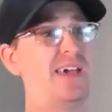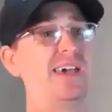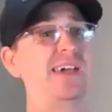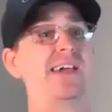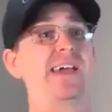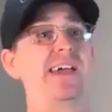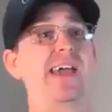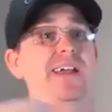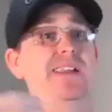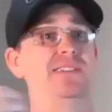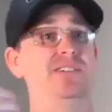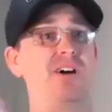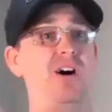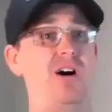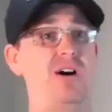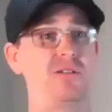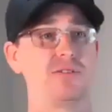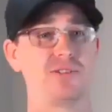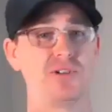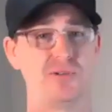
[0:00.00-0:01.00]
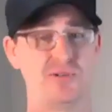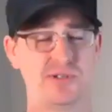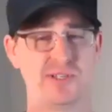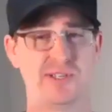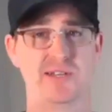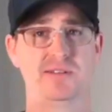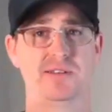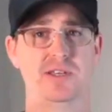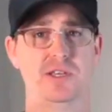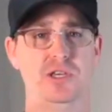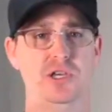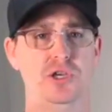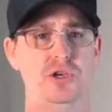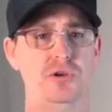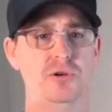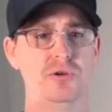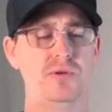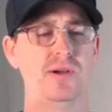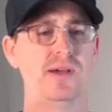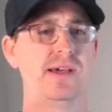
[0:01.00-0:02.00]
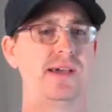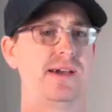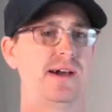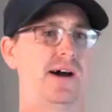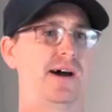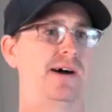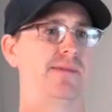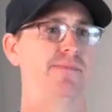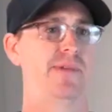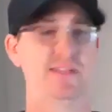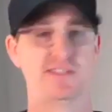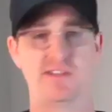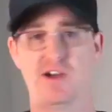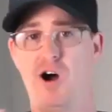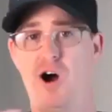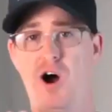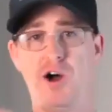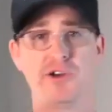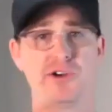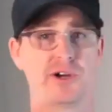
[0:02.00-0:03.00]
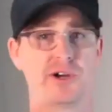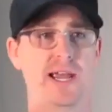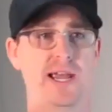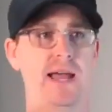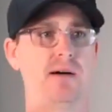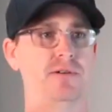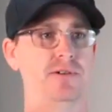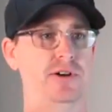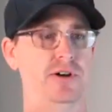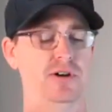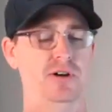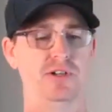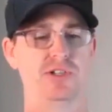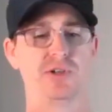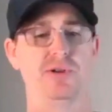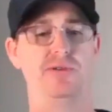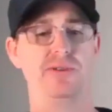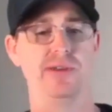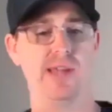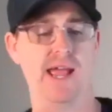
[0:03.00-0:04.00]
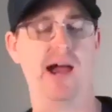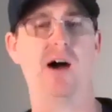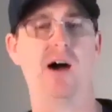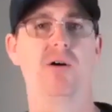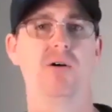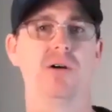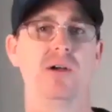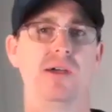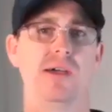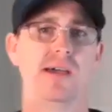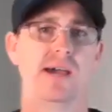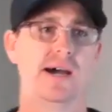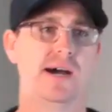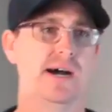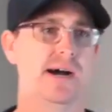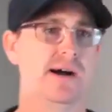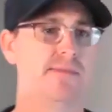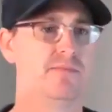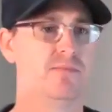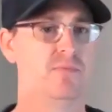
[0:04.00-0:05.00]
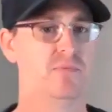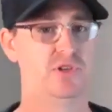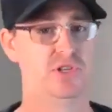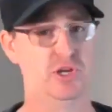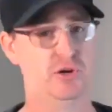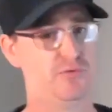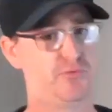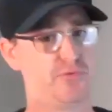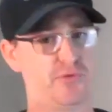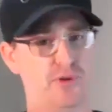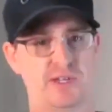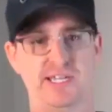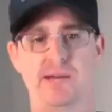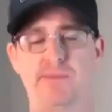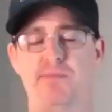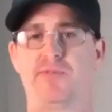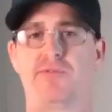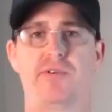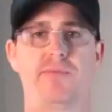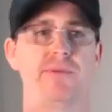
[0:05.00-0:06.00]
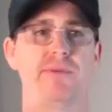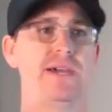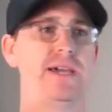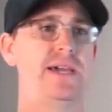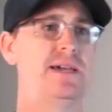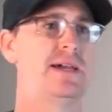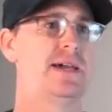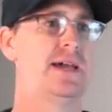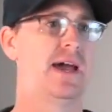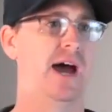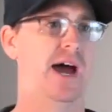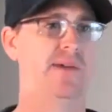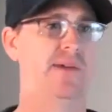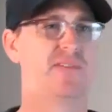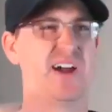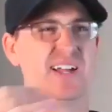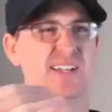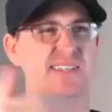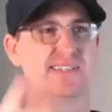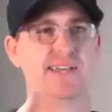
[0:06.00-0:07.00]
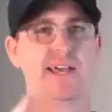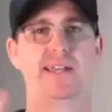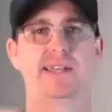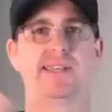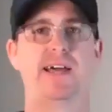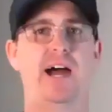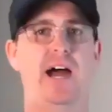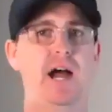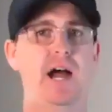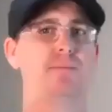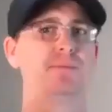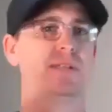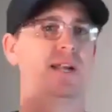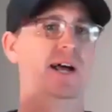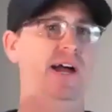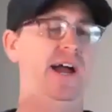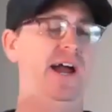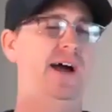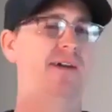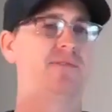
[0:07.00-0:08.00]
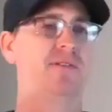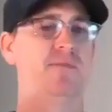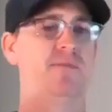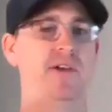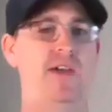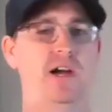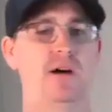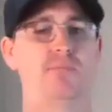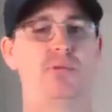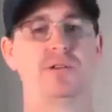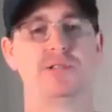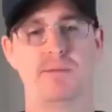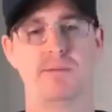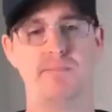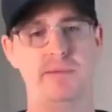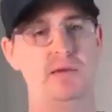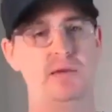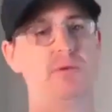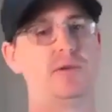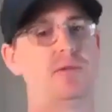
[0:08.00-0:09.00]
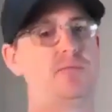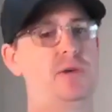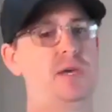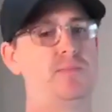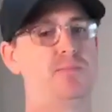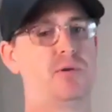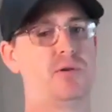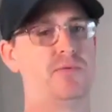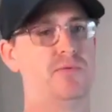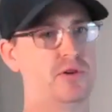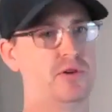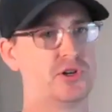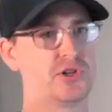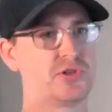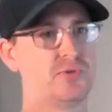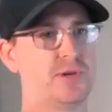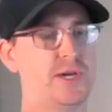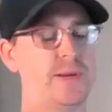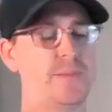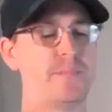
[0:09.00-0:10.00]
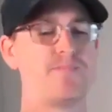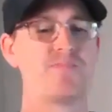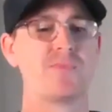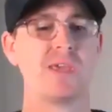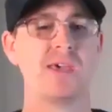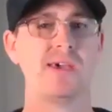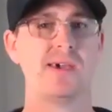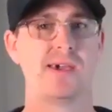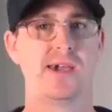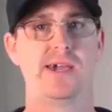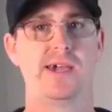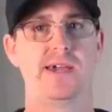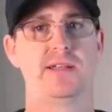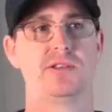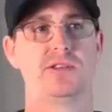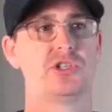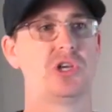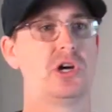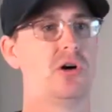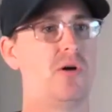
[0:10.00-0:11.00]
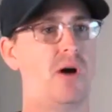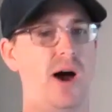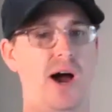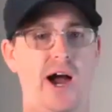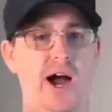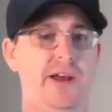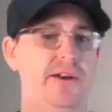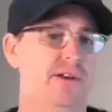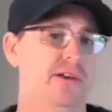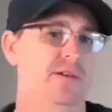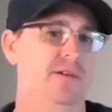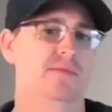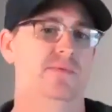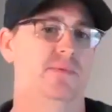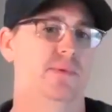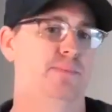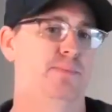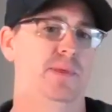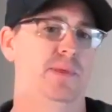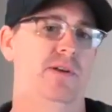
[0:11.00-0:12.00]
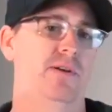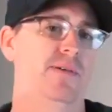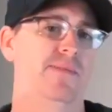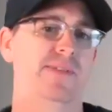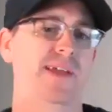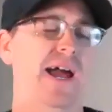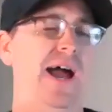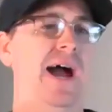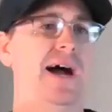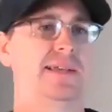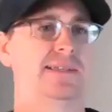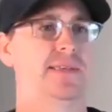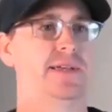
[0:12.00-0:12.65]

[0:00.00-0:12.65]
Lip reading: And it's also sent to you, that's on your calendar. So now, for example, for me, I've got set times that I have available to meet with people virtually. And so they don't even have to ask. They